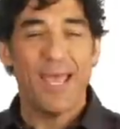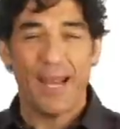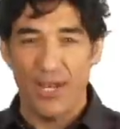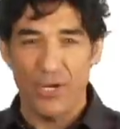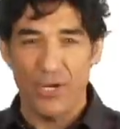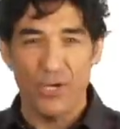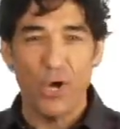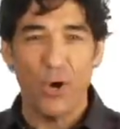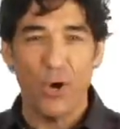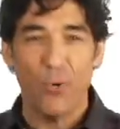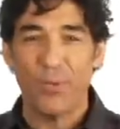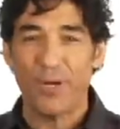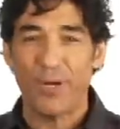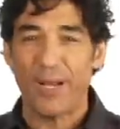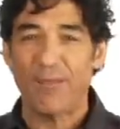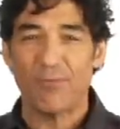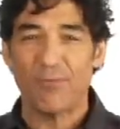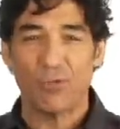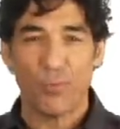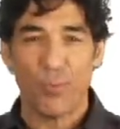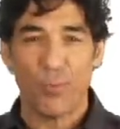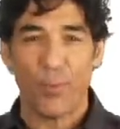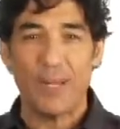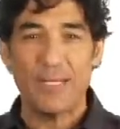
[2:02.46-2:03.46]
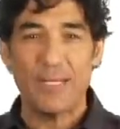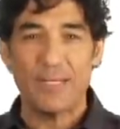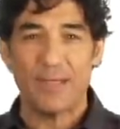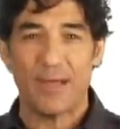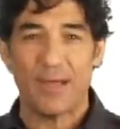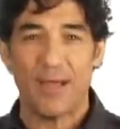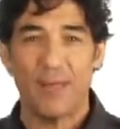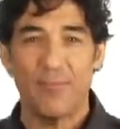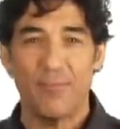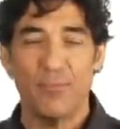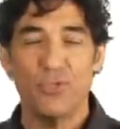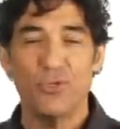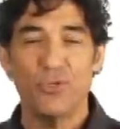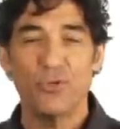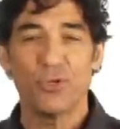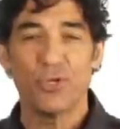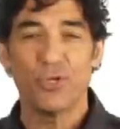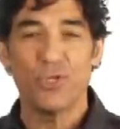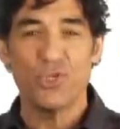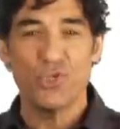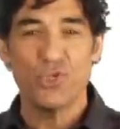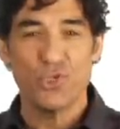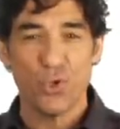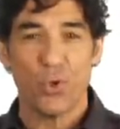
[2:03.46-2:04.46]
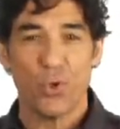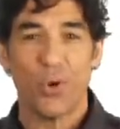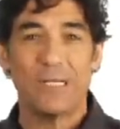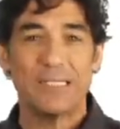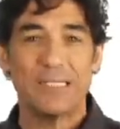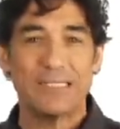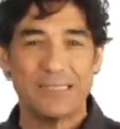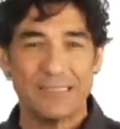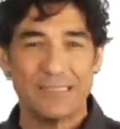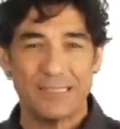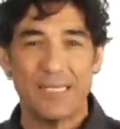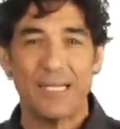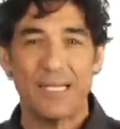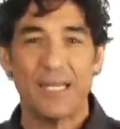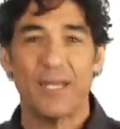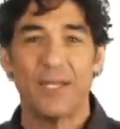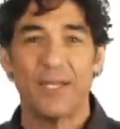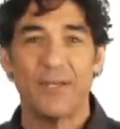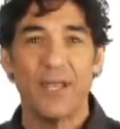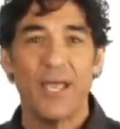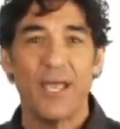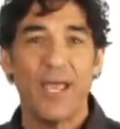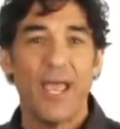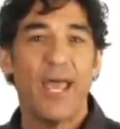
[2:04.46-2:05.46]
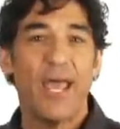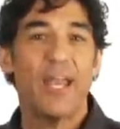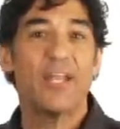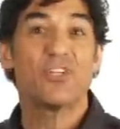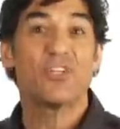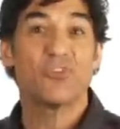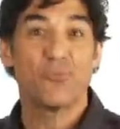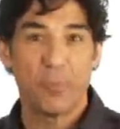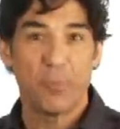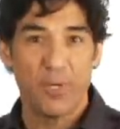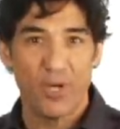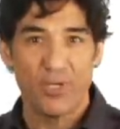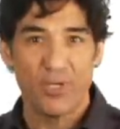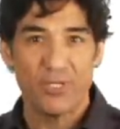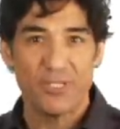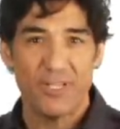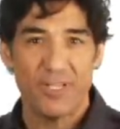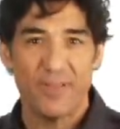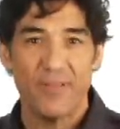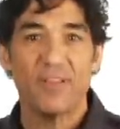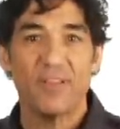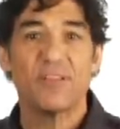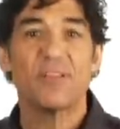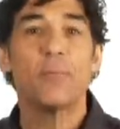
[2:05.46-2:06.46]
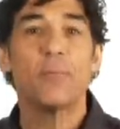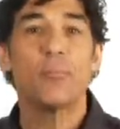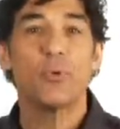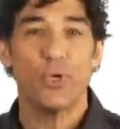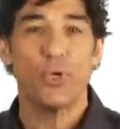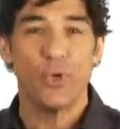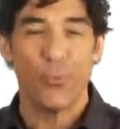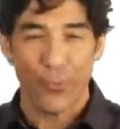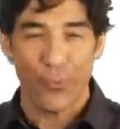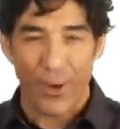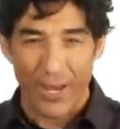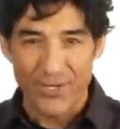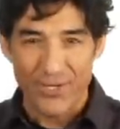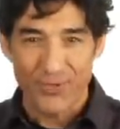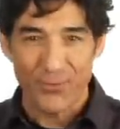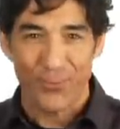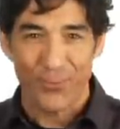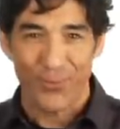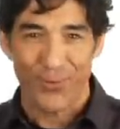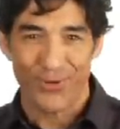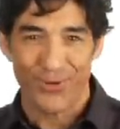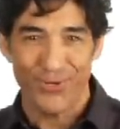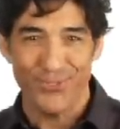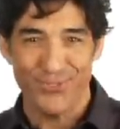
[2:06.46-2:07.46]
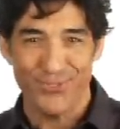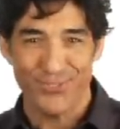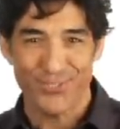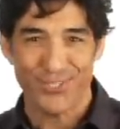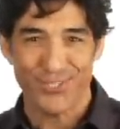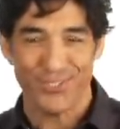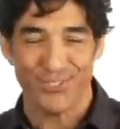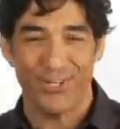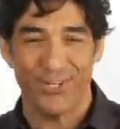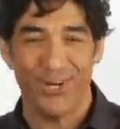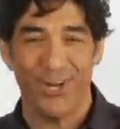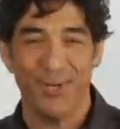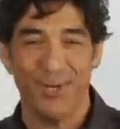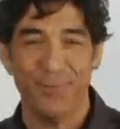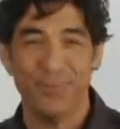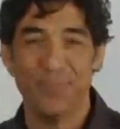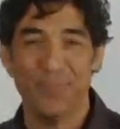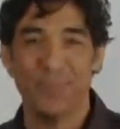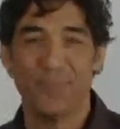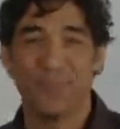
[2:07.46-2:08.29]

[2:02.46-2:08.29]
and I know we're going to have a great time, and you'll enjoy seeing and experiencing this and putting it right to work in your salon.